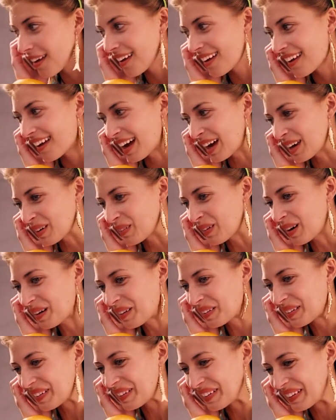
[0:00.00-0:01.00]
call and is happy
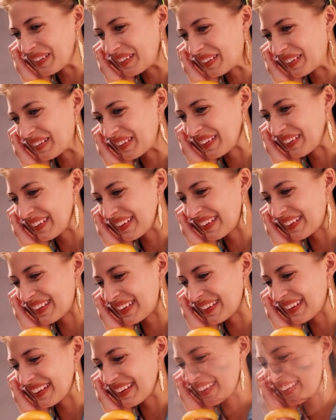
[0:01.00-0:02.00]
to answer it, but
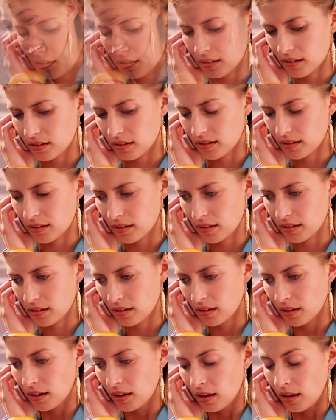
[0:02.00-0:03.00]

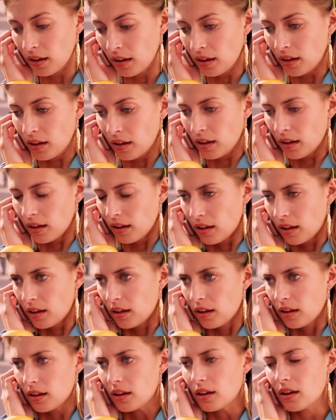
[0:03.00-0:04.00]
gradually her face
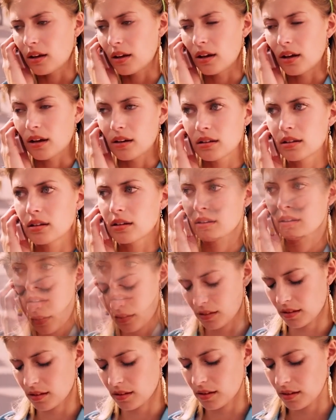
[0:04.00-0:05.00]
changes. When
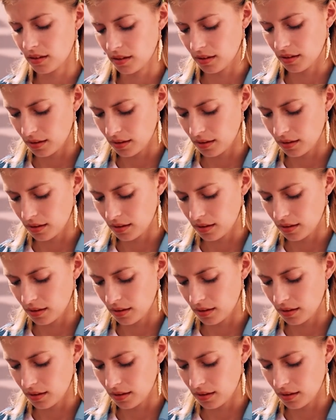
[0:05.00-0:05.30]
she hangs